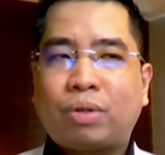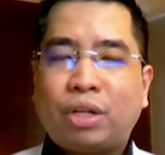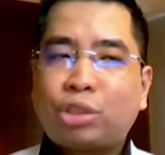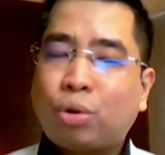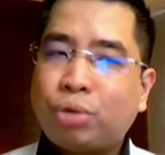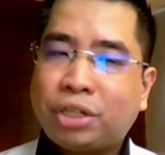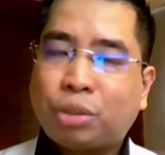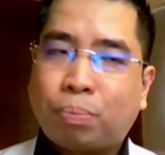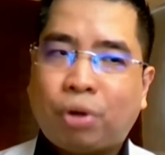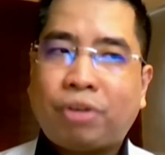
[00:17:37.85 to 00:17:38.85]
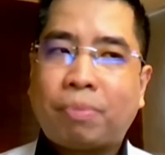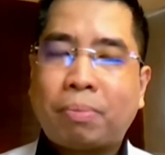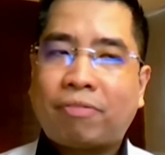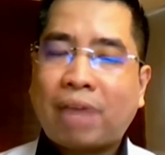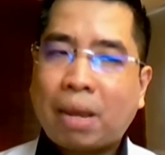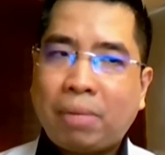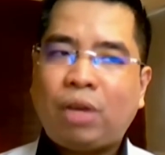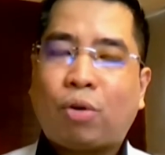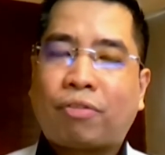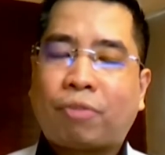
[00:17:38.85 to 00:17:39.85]
social support from the family
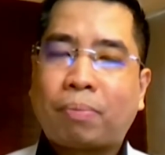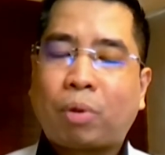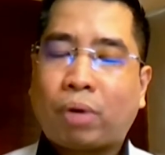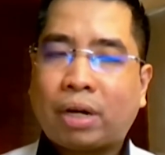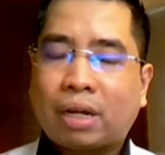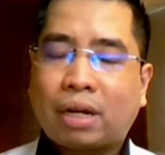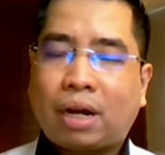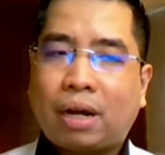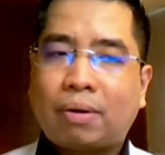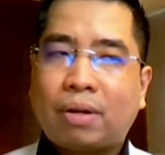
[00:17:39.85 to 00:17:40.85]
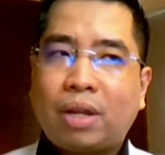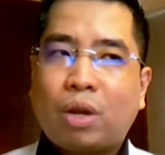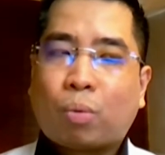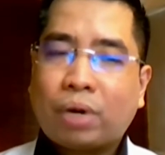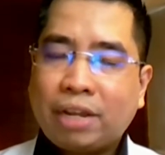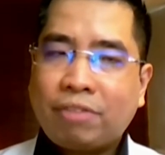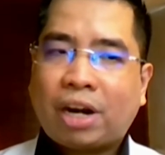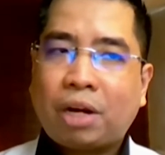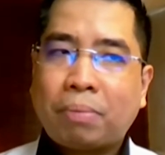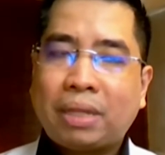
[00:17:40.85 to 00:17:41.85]
or from the work
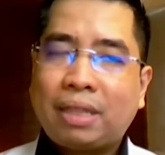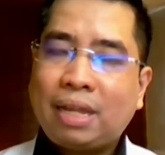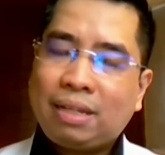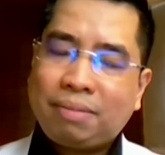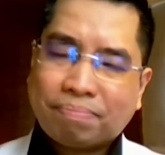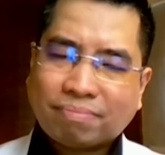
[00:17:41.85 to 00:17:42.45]
environment, then